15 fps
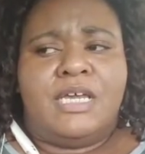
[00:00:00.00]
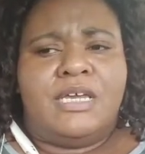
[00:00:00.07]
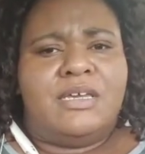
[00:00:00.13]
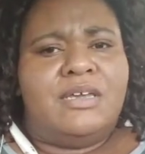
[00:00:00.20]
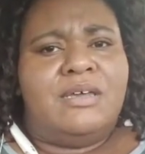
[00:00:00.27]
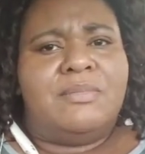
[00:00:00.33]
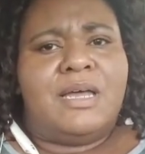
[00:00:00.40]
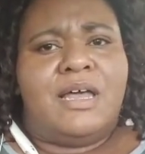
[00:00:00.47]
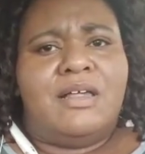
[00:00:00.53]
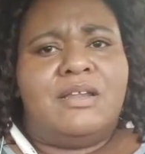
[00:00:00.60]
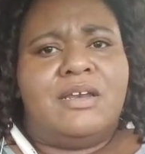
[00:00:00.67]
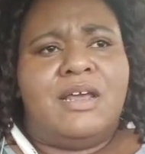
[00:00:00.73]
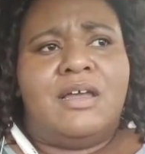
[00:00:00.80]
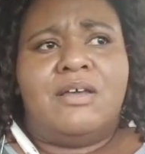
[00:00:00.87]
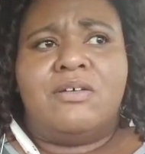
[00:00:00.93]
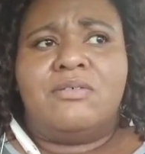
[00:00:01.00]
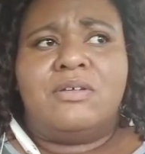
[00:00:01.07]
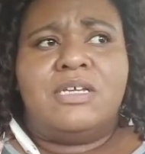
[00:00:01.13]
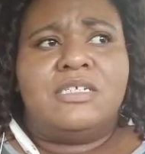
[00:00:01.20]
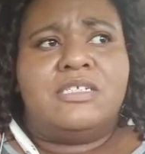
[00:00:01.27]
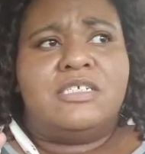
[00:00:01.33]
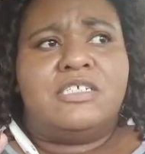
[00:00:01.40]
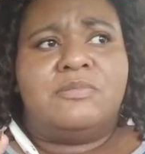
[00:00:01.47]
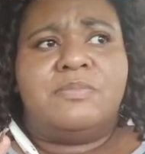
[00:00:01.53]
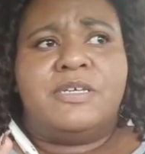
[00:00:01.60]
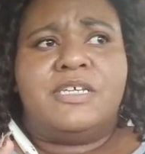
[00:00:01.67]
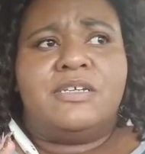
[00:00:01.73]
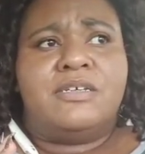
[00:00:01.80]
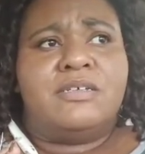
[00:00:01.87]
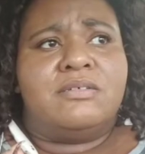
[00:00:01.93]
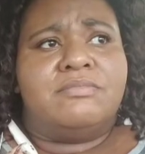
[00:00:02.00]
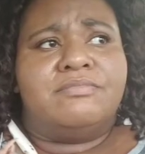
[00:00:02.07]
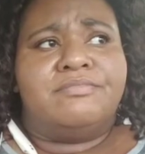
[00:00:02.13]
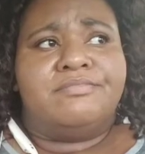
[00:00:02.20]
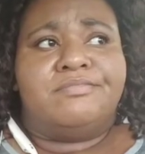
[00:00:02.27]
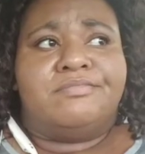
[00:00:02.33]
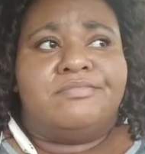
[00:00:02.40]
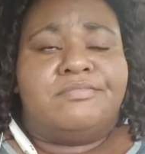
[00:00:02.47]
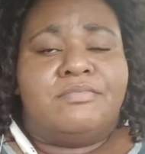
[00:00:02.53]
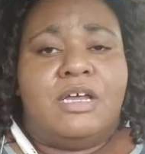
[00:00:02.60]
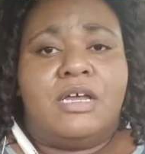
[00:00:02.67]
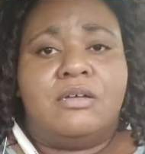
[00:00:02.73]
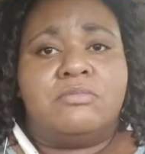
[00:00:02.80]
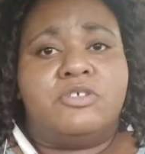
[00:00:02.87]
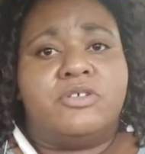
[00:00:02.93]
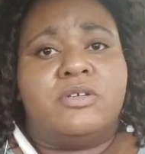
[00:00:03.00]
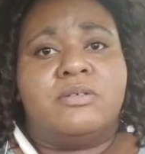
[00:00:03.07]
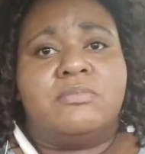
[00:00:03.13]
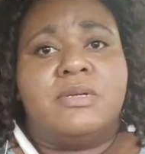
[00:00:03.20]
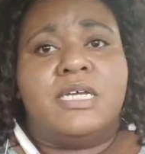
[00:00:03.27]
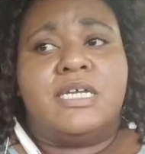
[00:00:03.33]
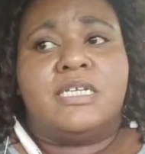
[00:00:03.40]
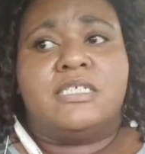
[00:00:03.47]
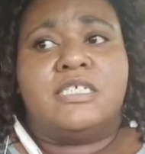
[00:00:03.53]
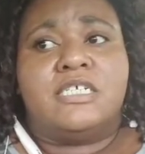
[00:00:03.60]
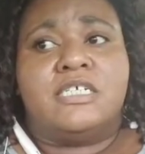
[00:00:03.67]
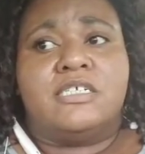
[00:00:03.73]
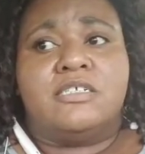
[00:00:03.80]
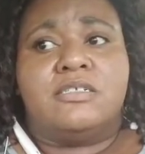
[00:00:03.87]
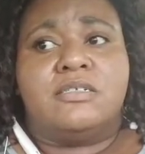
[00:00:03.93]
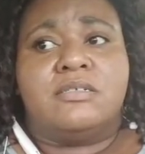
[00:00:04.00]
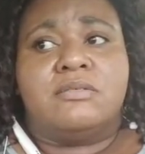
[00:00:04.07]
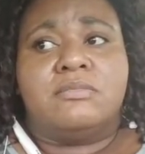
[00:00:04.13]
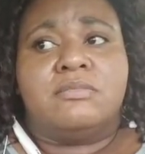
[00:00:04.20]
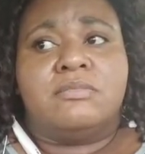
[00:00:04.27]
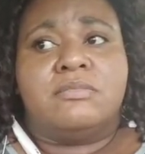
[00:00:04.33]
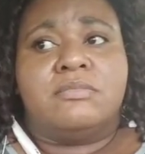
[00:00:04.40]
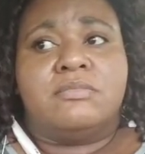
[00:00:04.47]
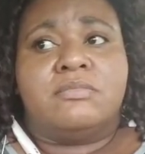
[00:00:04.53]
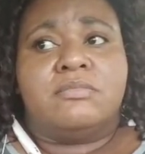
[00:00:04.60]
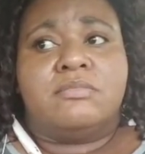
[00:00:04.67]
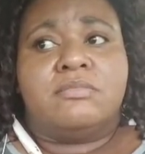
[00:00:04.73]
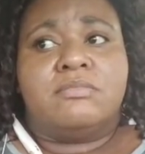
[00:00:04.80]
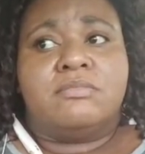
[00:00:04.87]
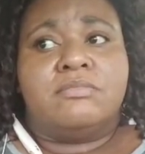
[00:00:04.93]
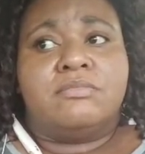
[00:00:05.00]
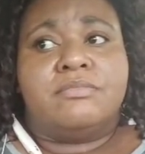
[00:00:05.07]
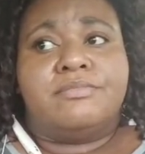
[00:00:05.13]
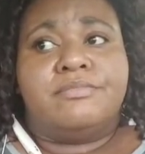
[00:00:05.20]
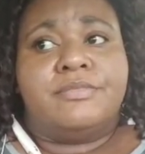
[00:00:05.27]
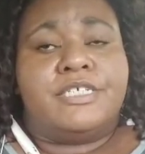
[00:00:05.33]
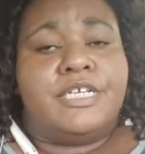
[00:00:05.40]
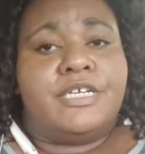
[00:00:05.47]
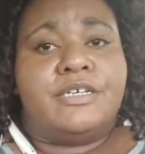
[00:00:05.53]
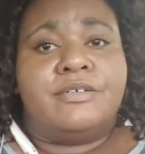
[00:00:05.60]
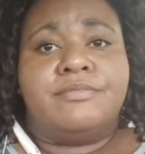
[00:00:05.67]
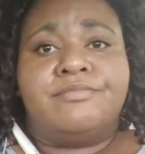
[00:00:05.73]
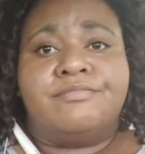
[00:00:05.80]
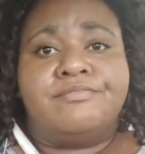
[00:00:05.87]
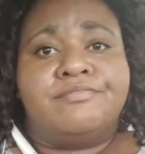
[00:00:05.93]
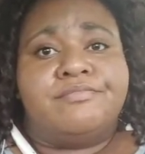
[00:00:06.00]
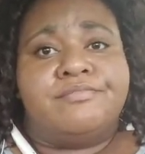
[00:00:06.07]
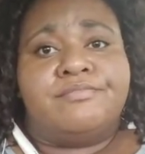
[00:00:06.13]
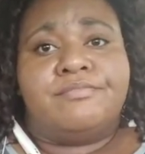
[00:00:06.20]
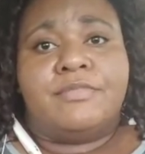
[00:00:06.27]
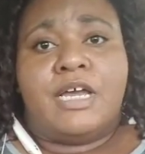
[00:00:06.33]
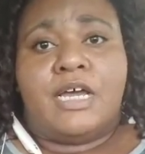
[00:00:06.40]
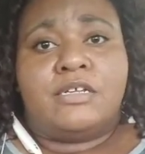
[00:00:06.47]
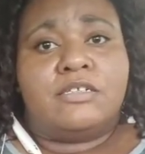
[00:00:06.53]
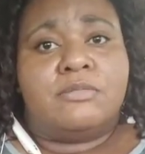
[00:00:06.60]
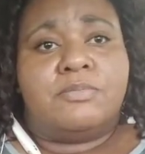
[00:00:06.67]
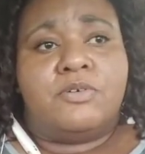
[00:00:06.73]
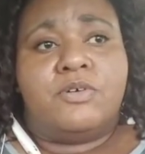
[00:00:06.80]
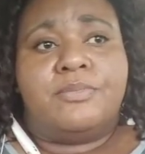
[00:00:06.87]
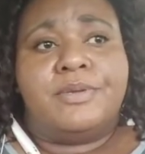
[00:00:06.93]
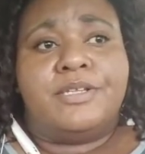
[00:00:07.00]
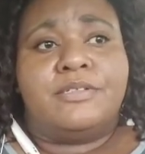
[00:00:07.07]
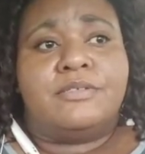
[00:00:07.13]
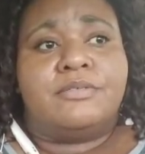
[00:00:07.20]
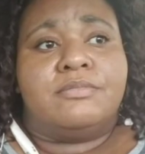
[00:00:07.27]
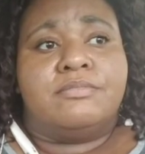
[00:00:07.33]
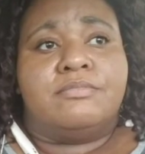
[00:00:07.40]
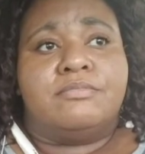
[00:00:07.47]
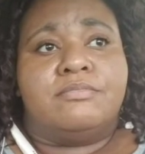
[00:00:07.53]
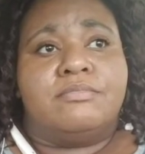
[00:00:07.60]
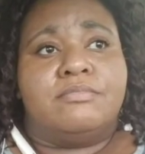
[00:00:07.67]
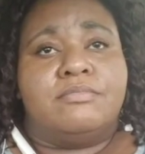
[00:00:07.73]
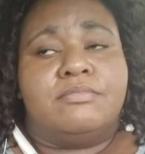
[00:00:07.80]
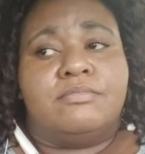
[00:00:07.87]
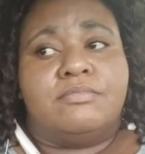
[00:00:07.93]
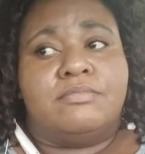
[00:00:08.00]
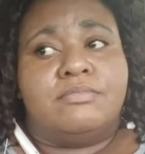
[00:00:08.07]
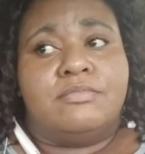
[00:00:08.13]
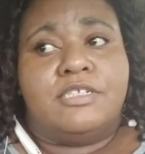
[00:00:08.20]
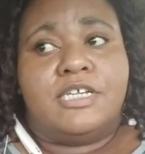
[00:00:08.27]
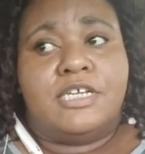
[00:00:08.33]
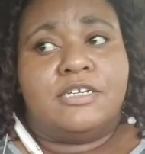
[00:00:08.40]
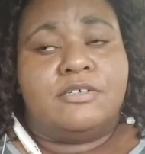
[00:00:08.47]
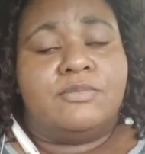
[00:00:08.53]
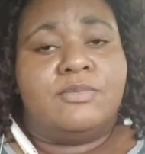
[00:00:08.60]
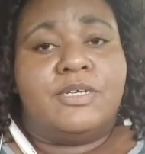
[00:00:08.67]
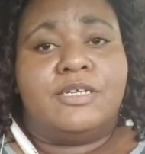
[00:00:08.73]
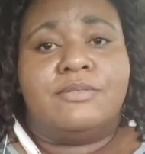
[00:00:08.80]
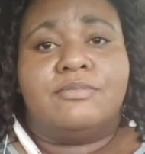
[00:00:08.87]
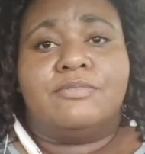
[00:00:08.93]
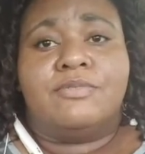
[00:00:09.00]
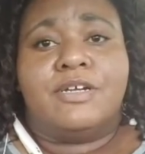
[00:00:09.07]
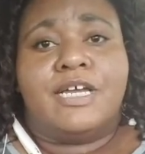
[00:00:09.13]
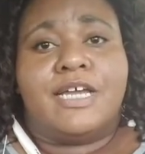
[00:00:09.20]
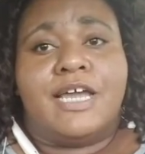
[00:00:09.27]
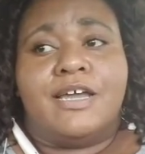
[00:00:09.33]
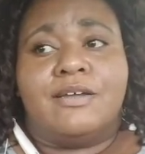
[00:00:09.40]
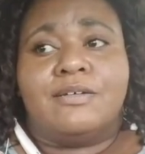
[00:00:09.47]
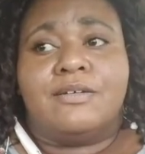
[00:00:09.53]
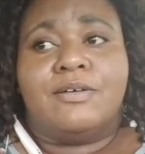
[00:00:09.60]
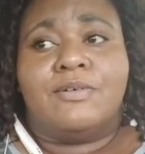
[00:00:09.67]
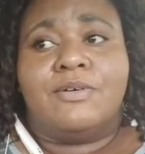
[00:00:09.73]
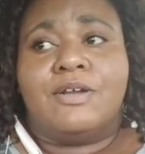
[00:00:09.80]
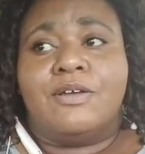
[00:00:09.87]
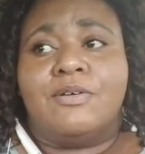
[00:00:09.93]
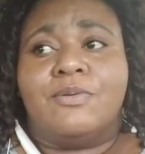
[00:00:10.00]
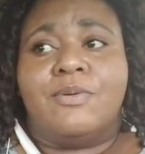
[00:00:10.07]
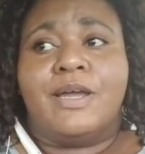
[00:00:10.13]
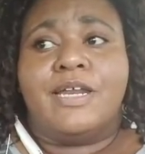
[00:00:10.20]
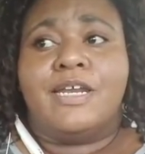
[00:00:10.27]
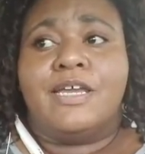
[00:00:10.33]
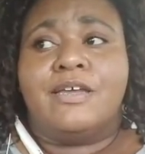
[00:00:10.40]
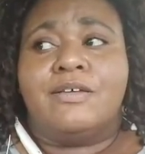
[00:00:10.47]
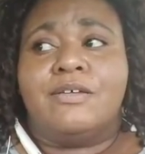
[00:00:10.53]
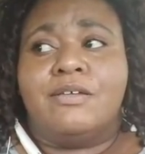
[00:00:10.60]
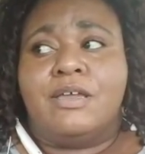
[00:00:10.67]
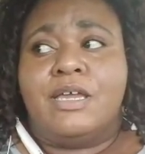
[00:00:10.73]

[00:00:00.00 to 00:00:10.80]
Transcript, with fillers: yeah, but all in all, it's just been a humdrum month. Just gym, doctor's appointments, dealing with what I got going on right now,